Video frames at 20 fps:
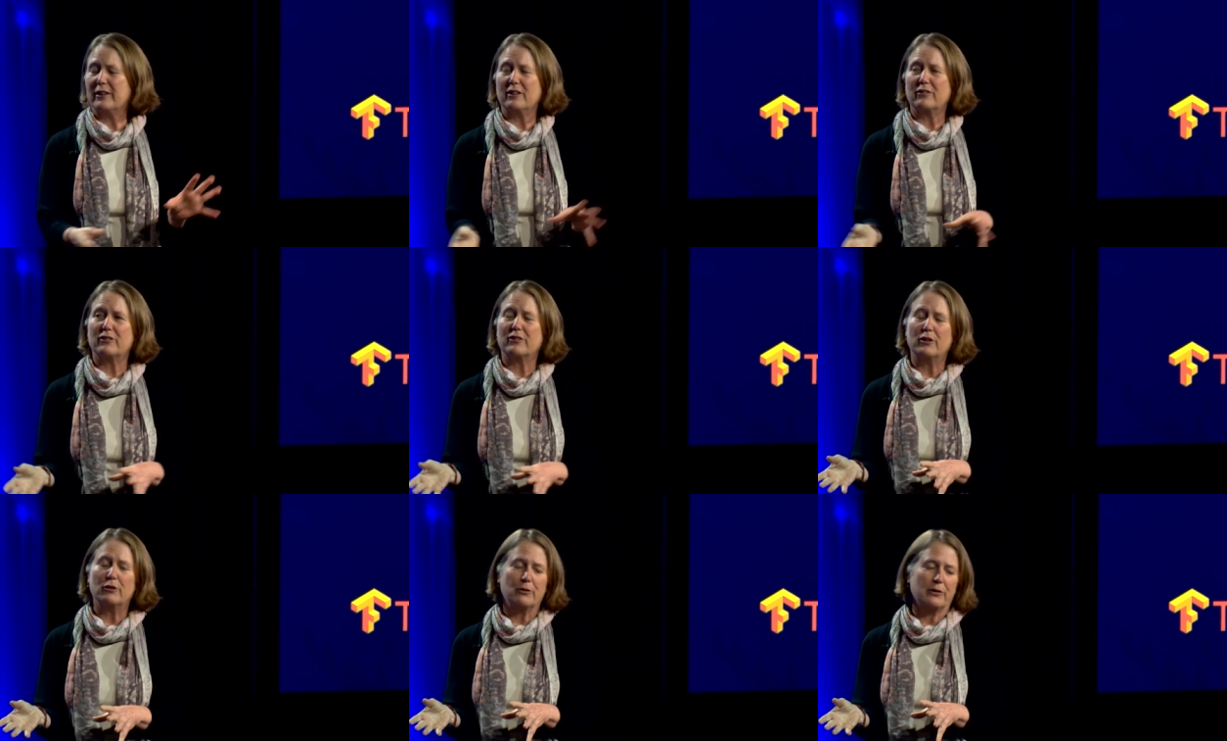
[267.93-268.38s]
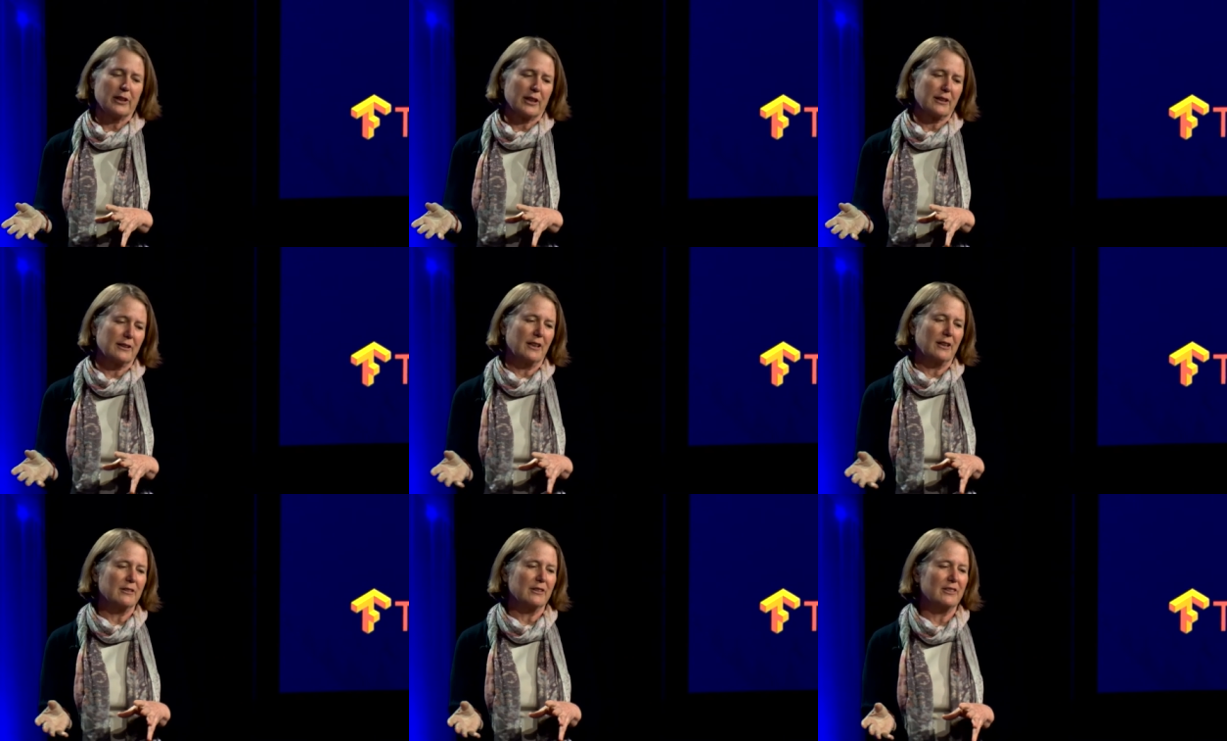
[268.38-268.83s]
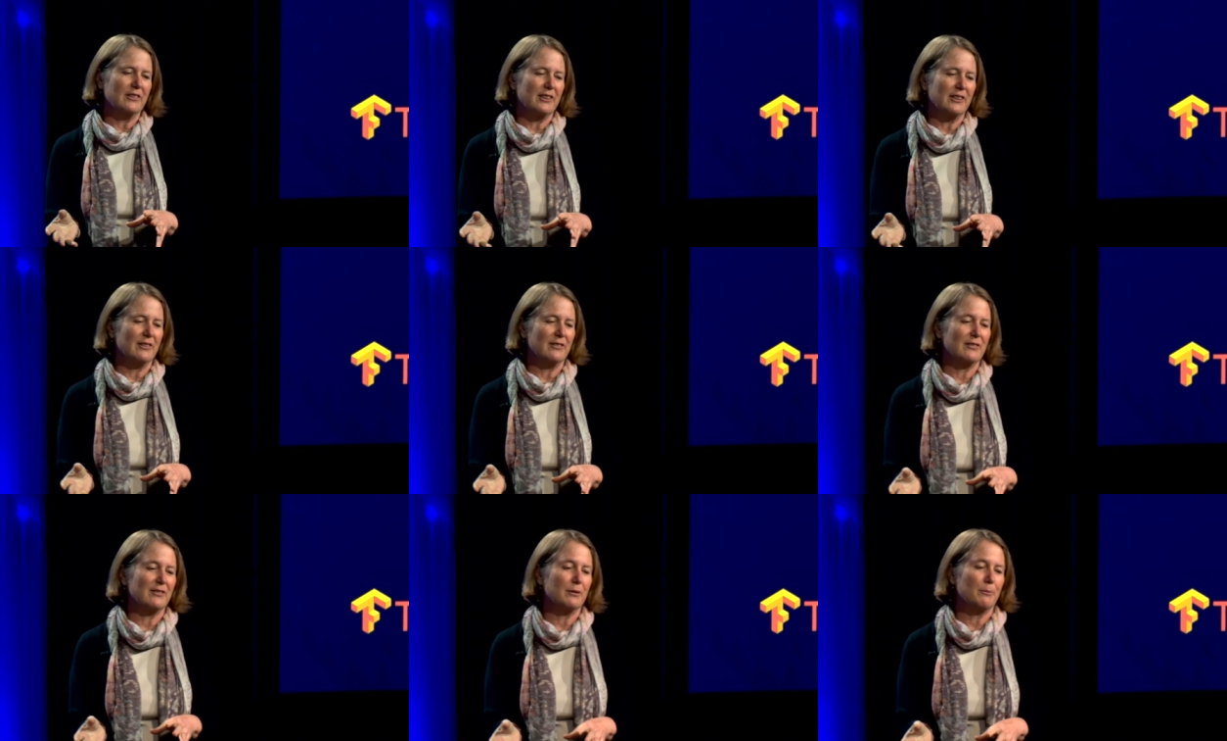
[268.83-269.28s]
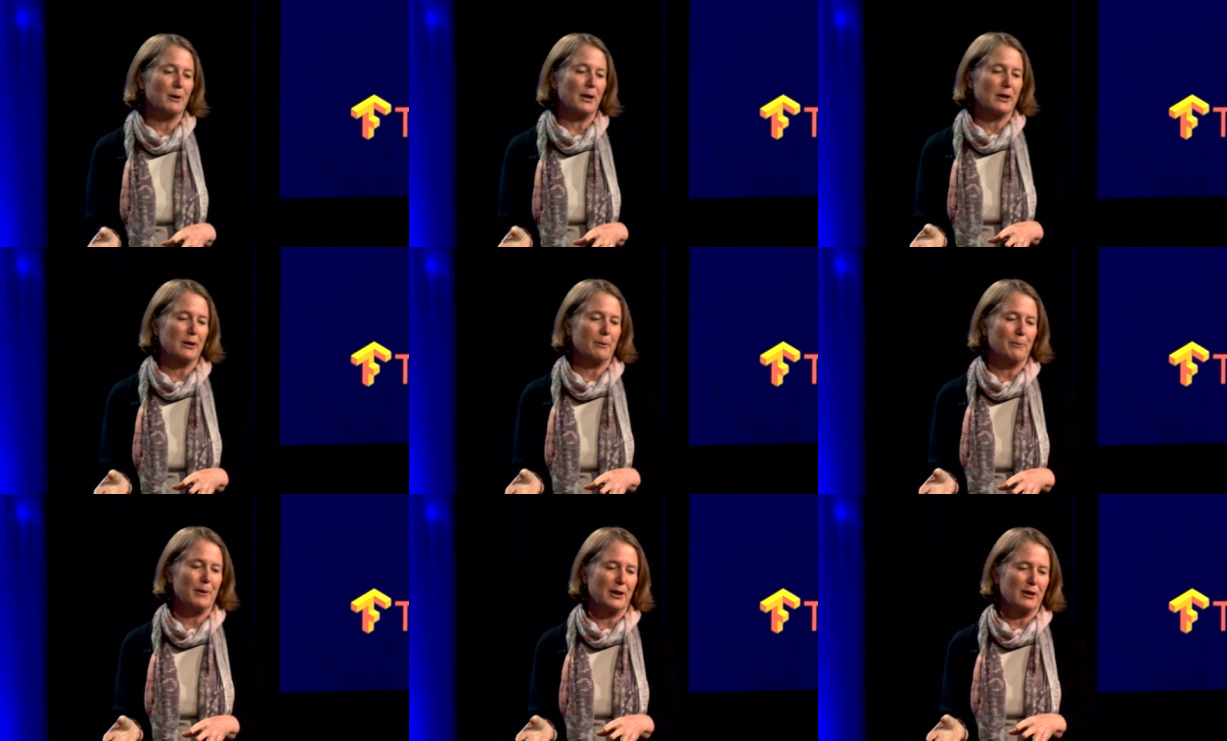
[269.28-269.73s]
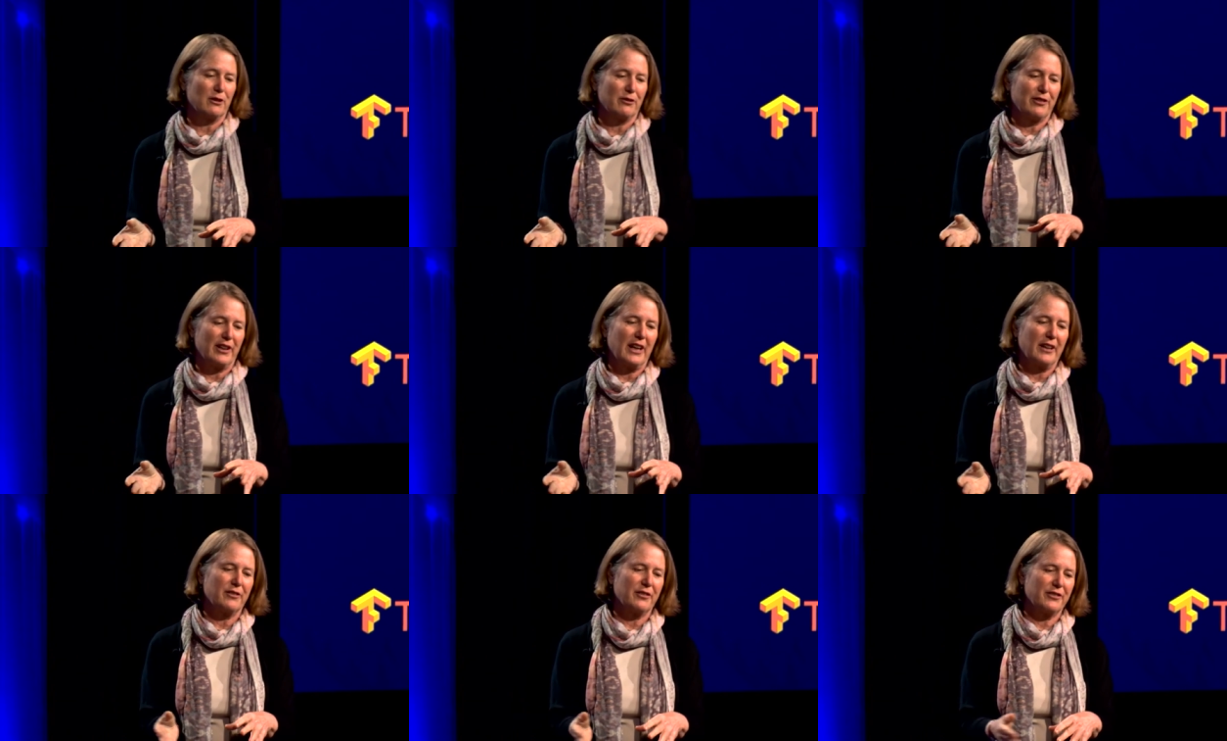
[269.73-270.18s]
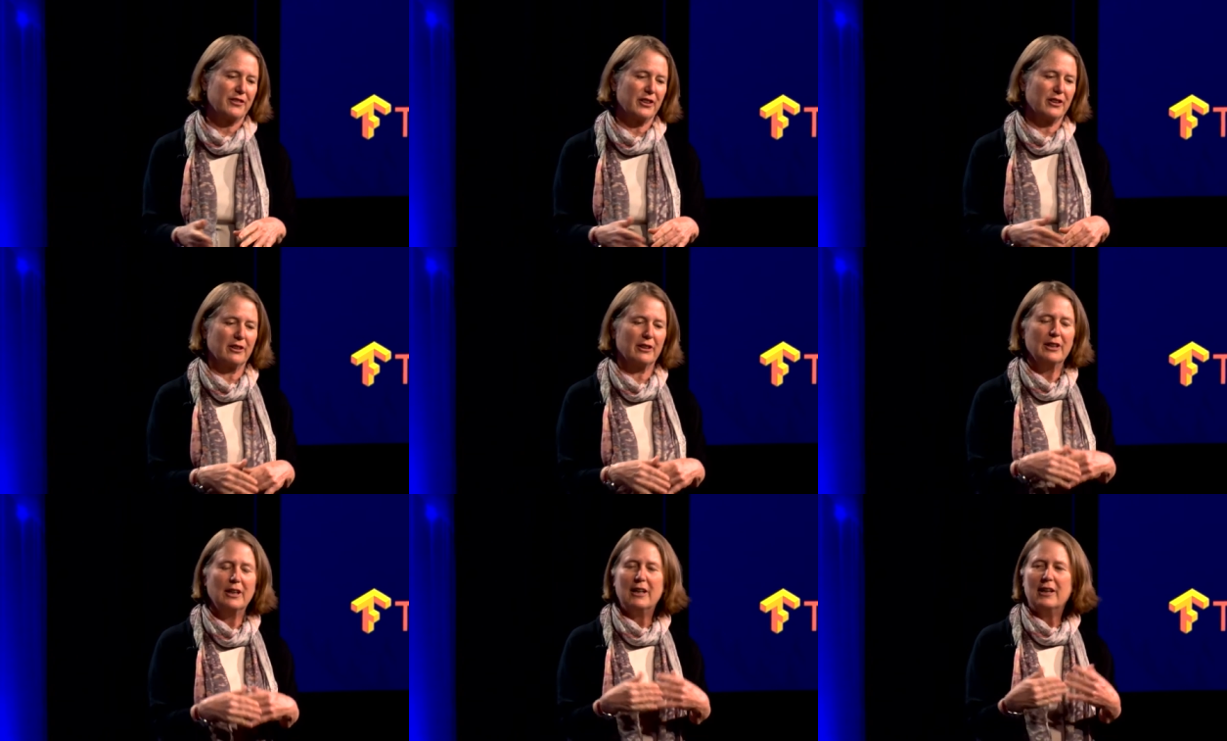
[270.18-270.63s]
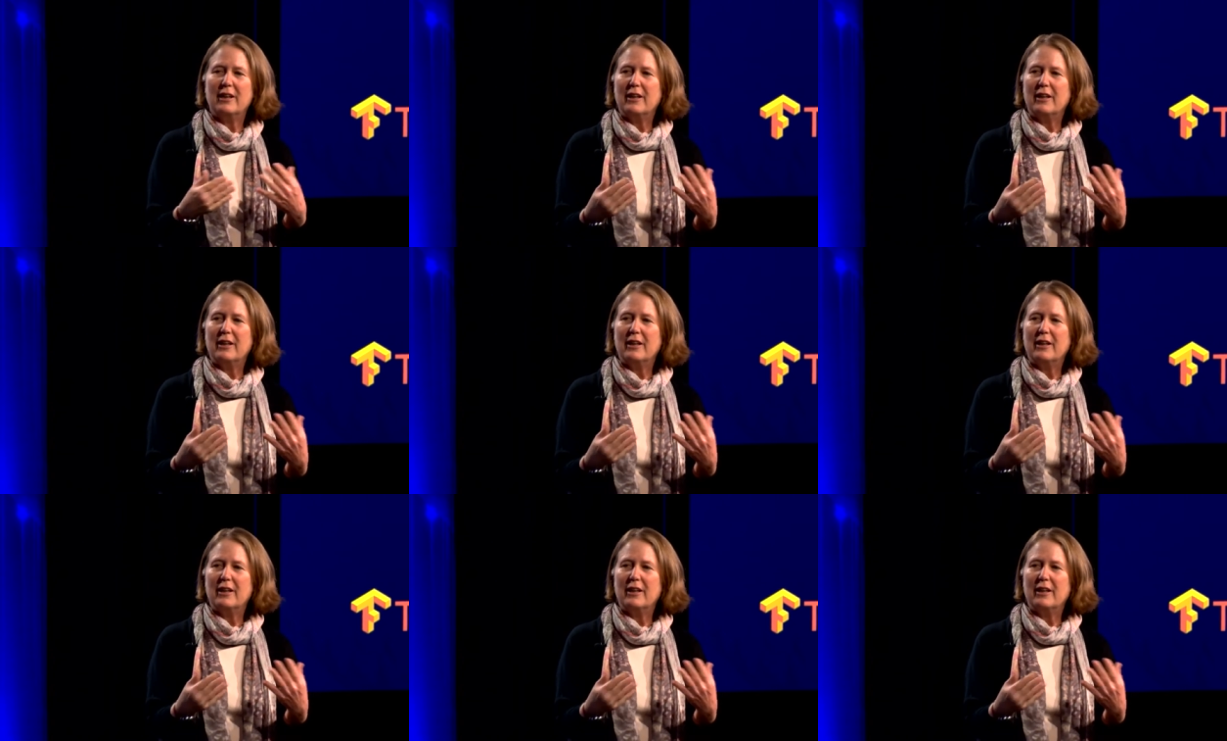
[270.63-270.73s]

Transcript: these new technologies to market much faster.